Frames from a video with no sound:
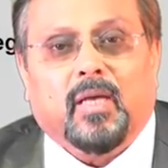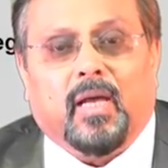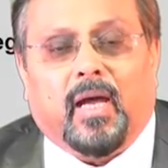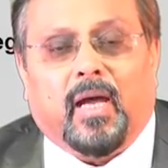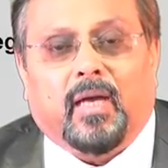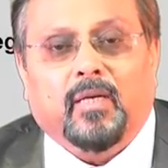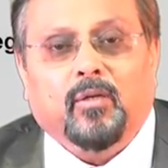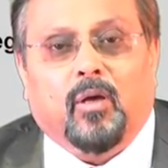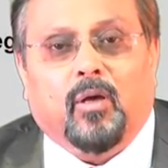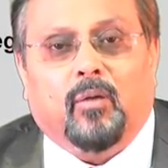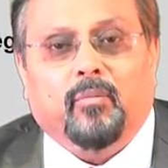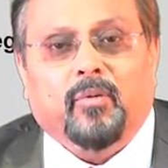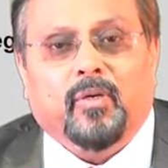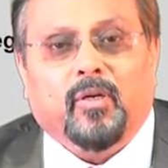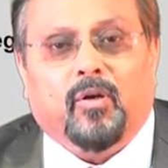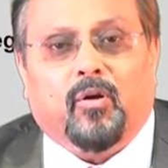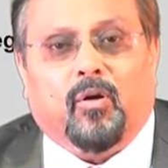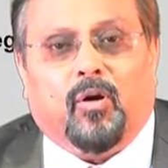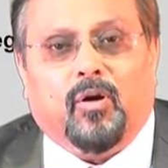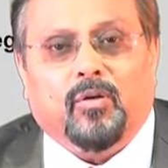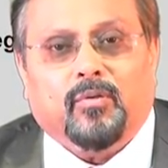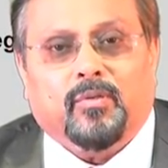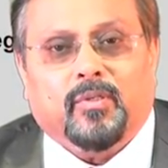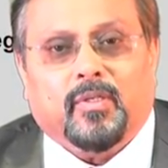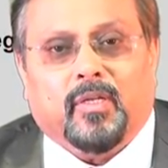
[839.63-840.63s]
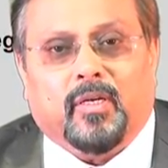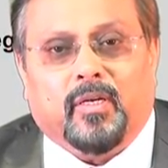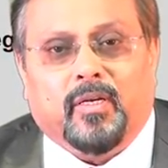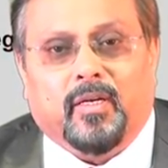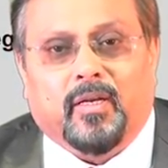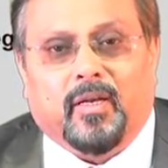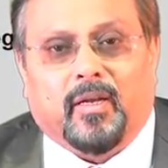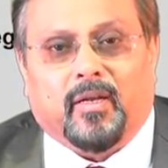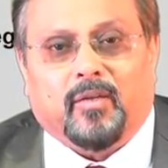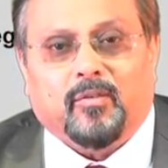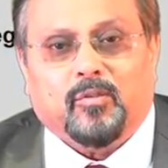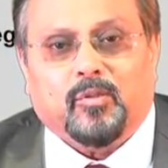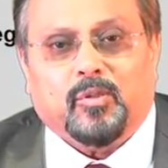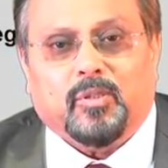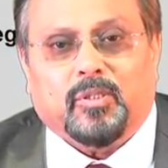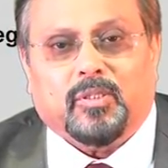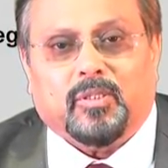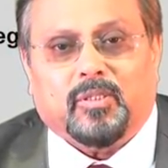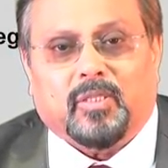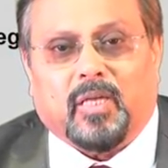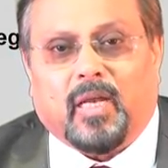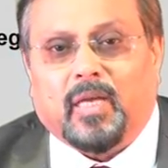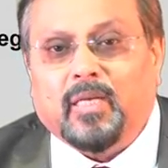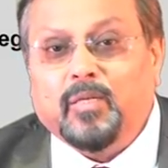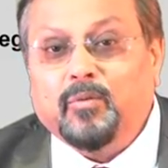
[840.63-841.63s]
and you have been called for the
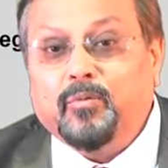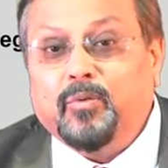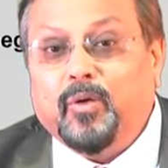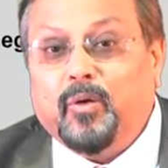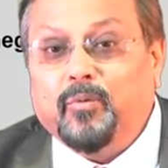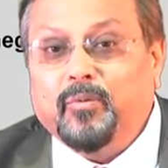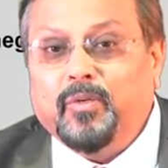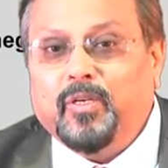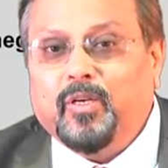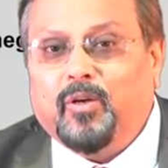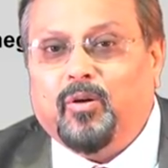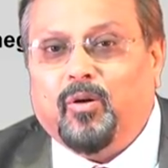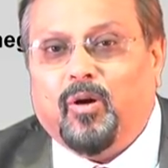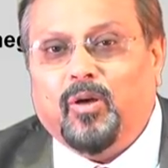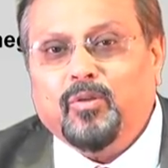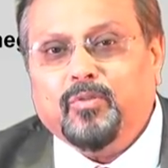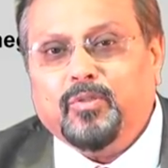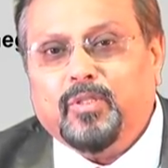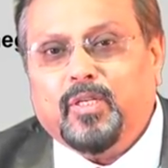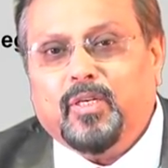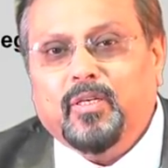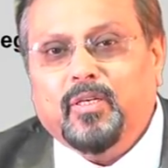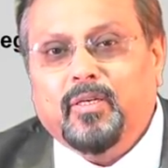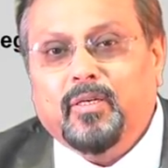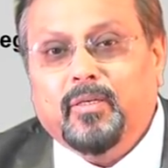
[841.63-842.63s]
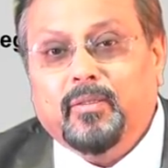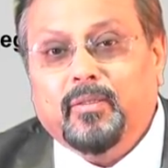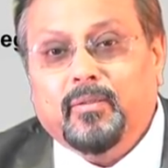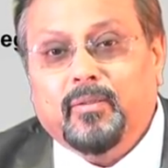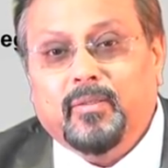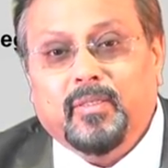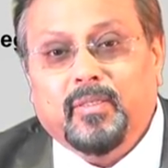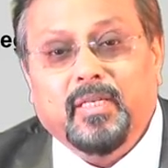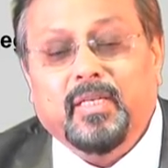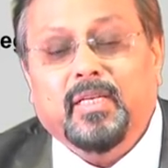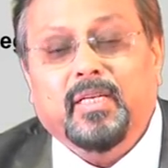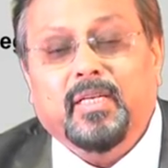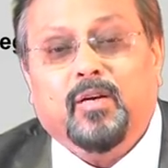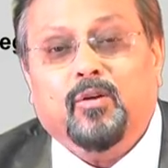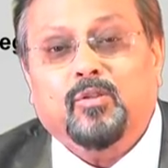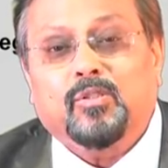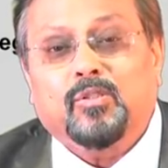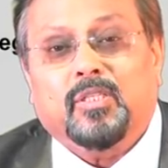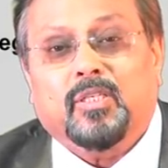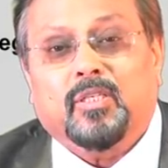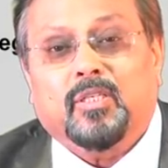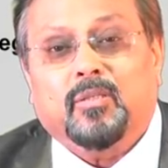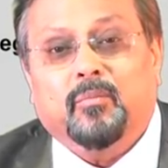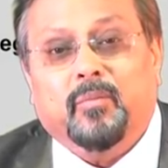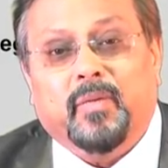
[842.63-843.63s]
renegotiation. And if you have been called for the
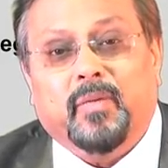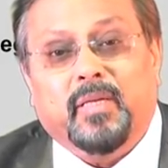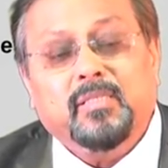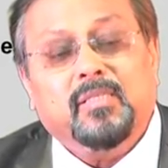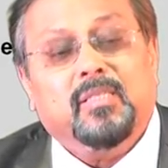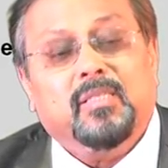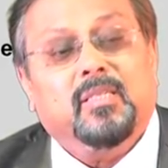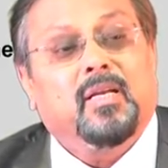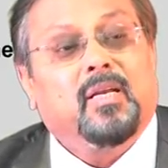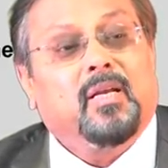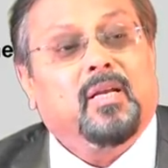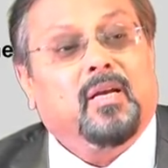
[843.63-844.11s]
renegotiation, means